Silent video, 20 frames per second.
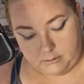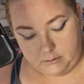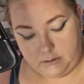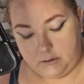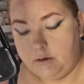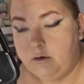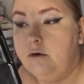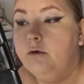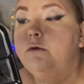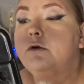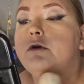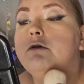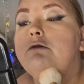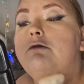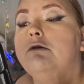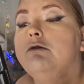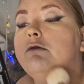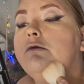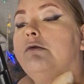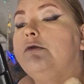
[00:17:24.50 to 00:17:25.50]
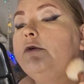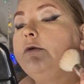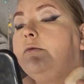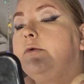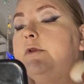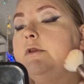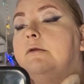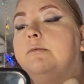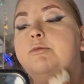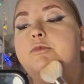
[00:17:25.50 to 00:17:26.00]
going over
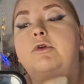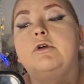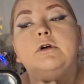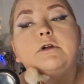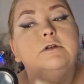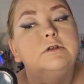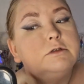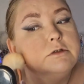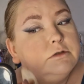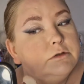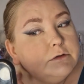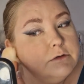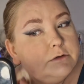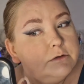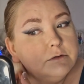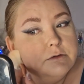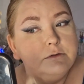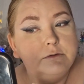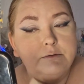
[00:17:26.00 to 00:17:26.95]
with the brush too,